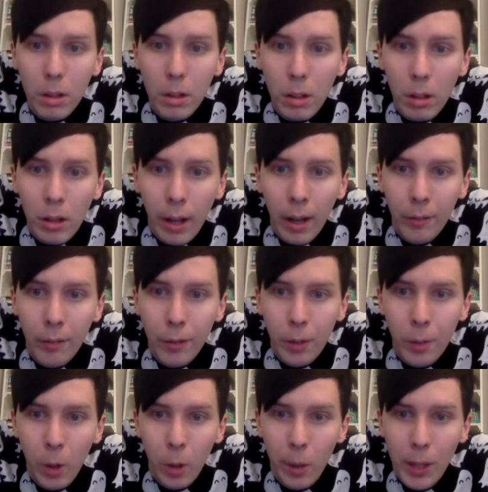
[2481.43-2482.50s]
Okay, a few
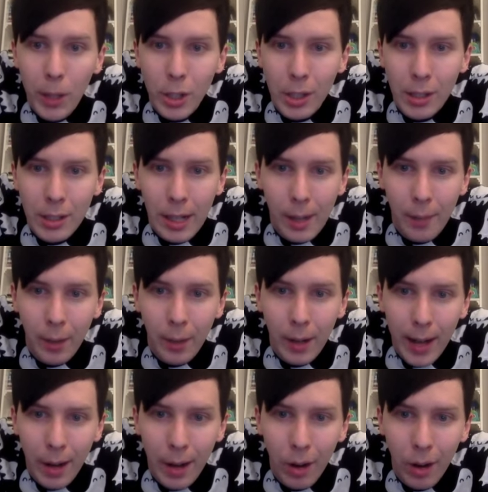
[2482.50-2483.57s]
more questions, then I'm going to
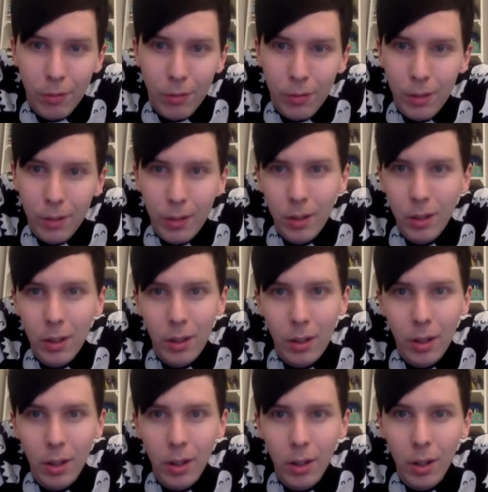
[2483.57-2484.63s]
head off.
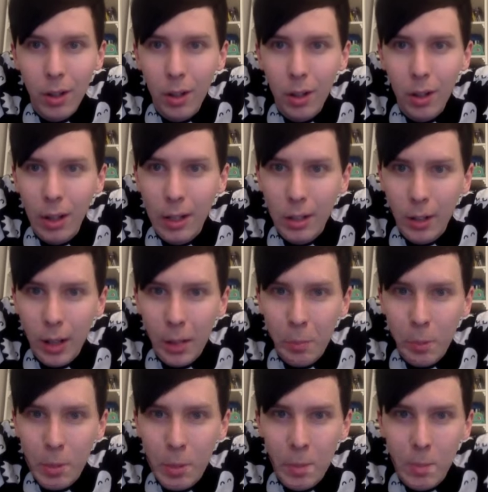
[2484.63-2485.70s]
Let's look at the
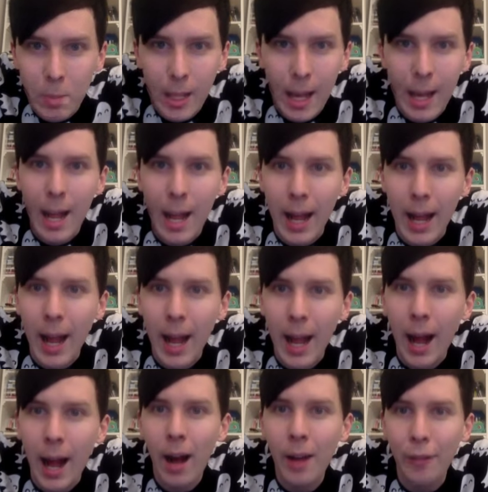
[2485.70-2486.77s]
premiums again.
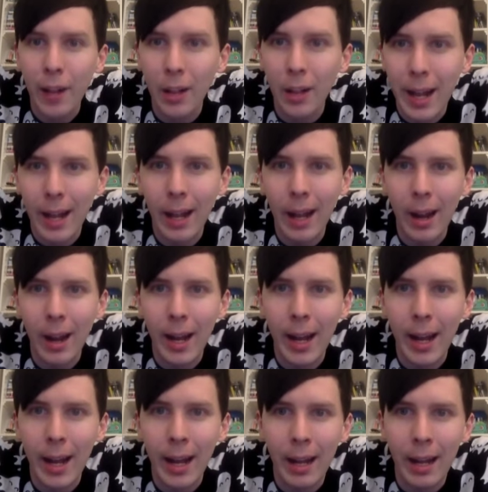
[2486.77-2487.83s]
Hi, Phil. So
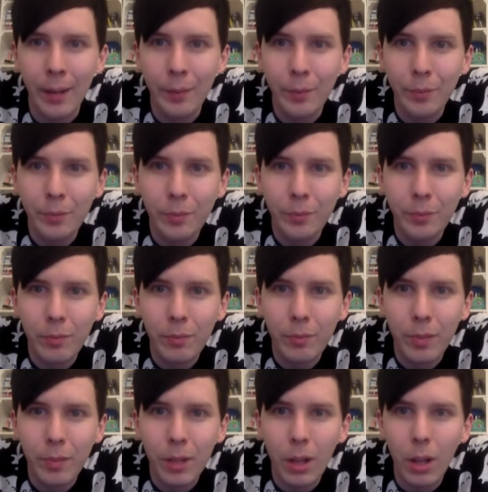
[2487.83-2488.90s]
Haley. Hi, Haley.
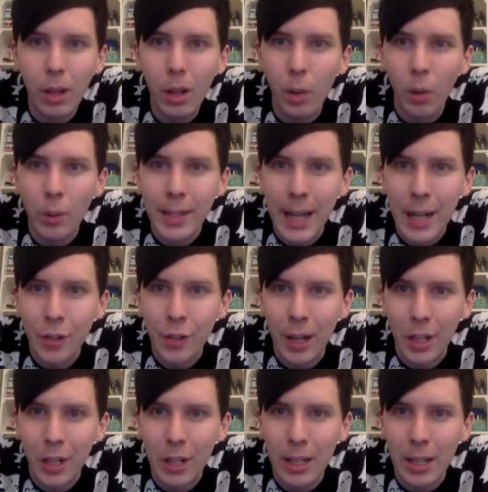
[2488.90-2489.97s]
What was Dan's
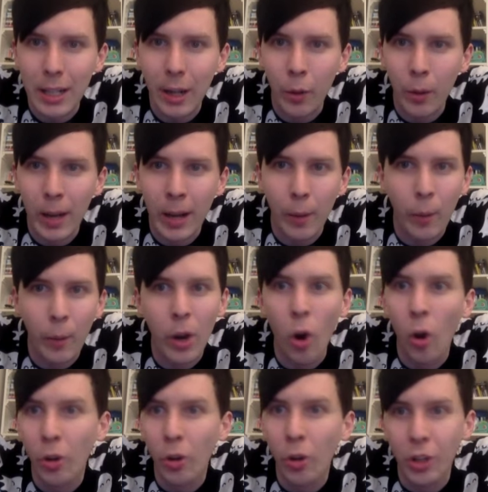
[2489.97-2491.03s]
reaction to Leo winning? We
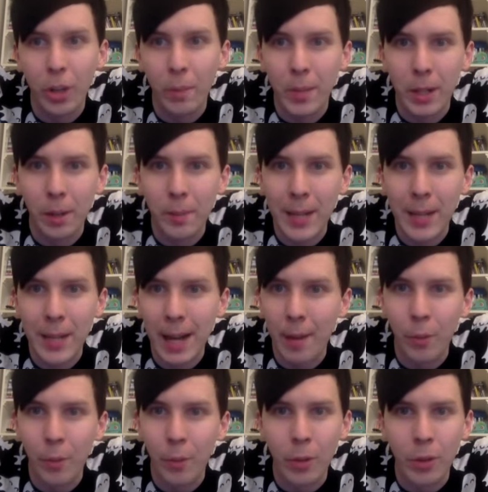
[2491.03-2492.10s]
all just jumped up. Dan
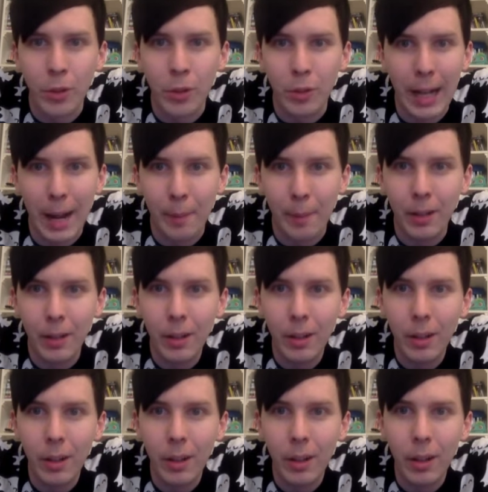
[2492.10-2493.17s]
was really
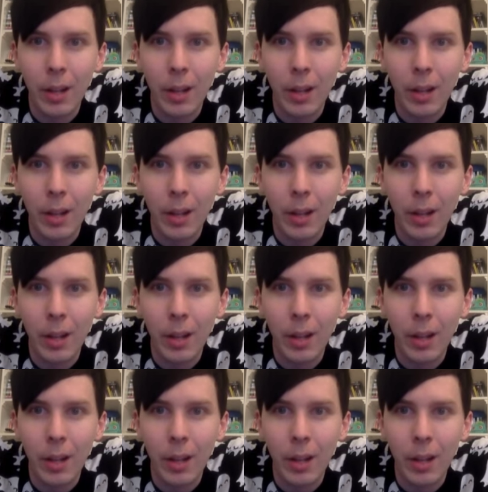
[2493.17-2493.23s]
happy.